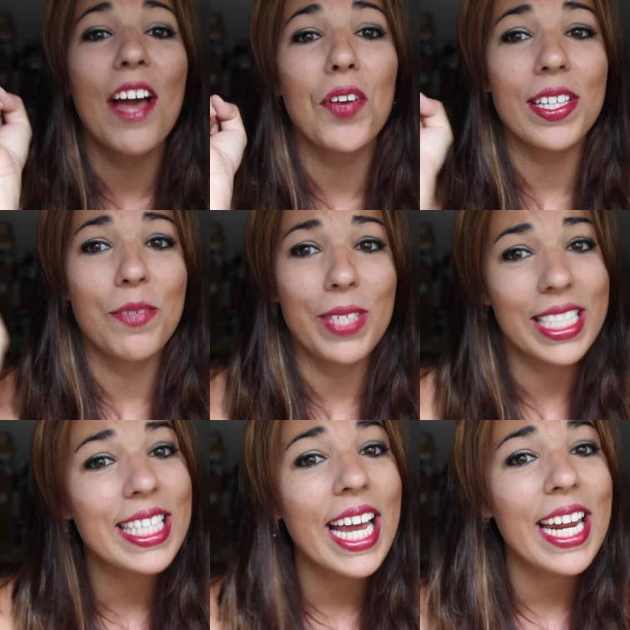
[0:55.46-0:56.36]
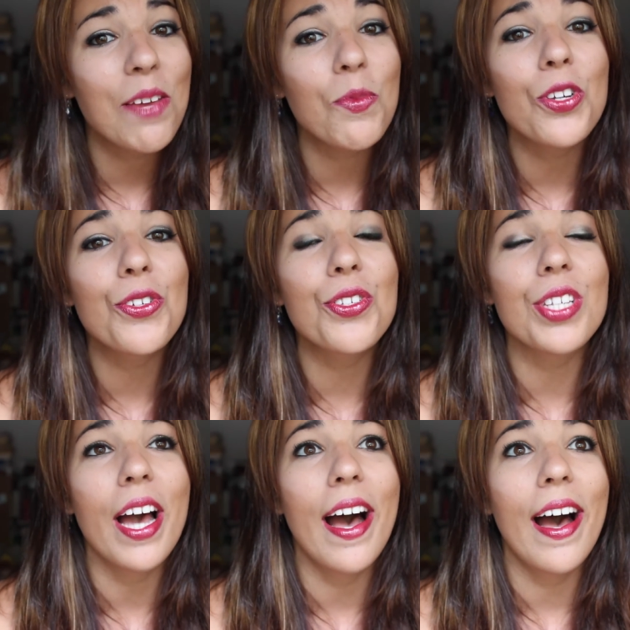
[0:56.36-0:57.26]
I've got some exciting
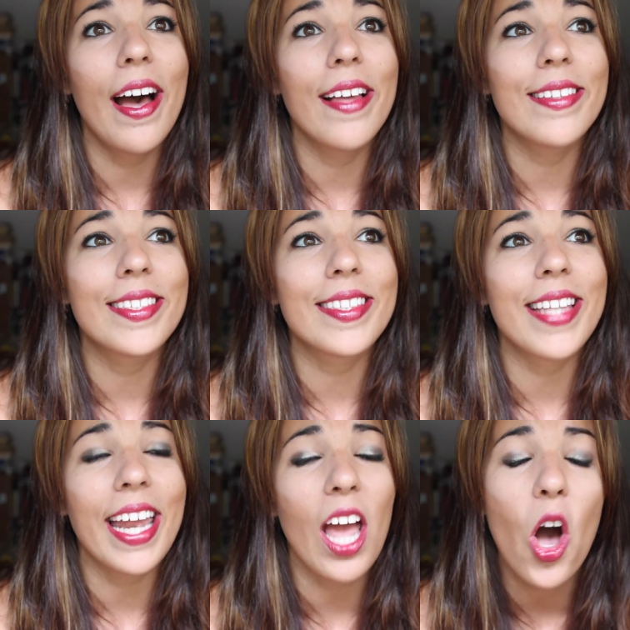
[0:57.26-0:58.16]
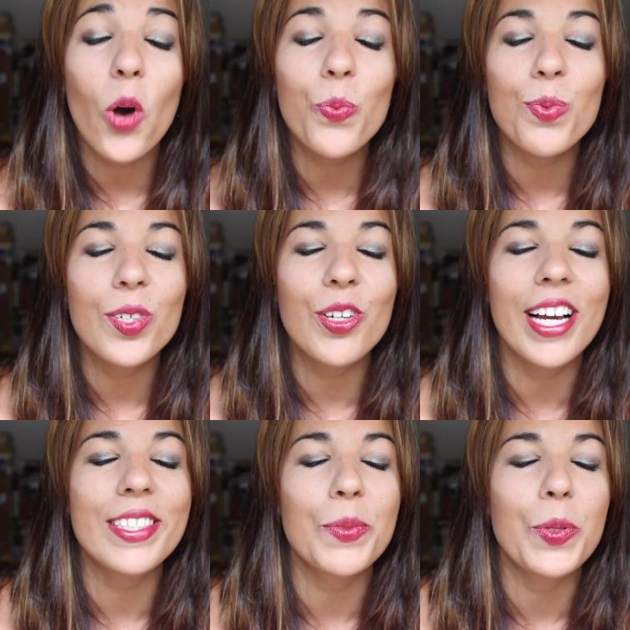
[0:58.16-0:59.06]
news that I hope you
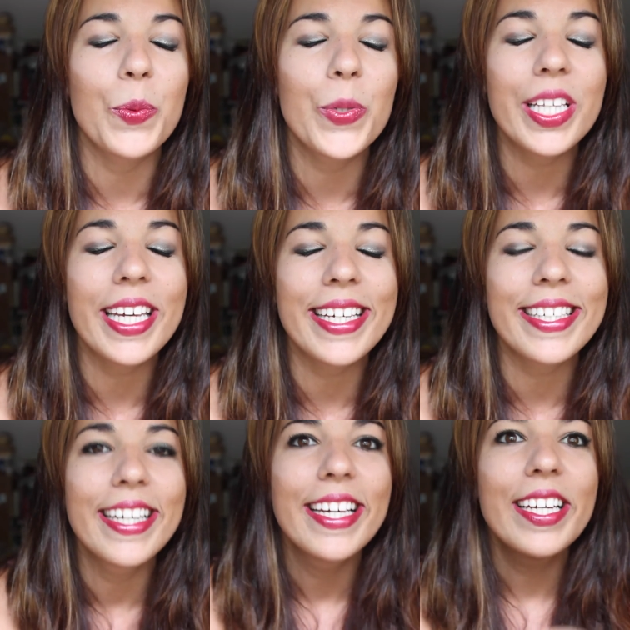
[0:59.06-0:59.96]
guys will be willing